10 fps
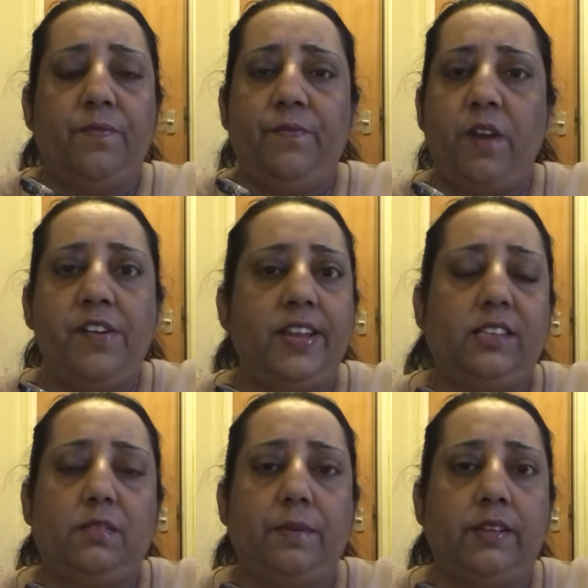Very
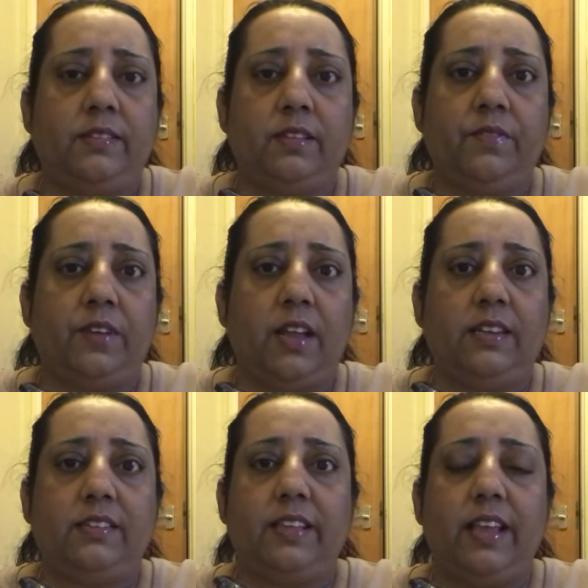expensive, and
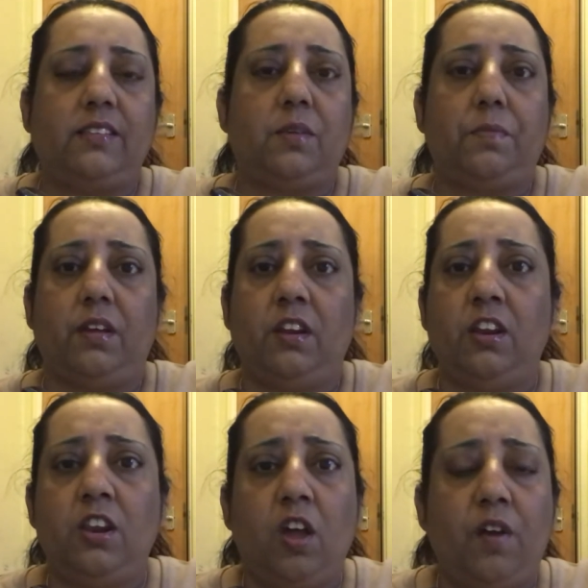it takes up a
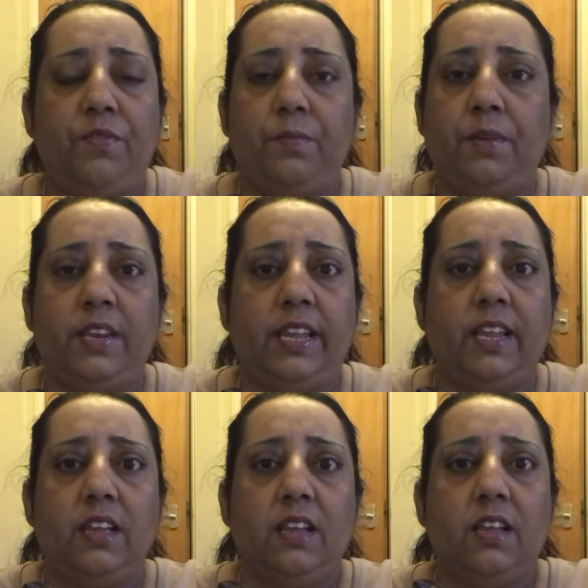lot of the money
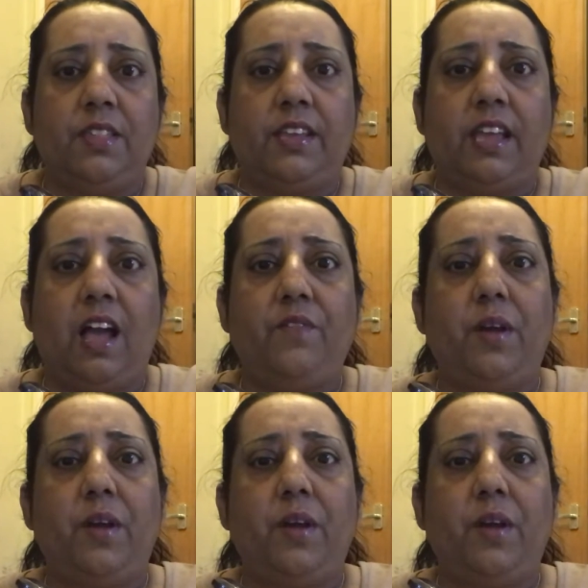that you have.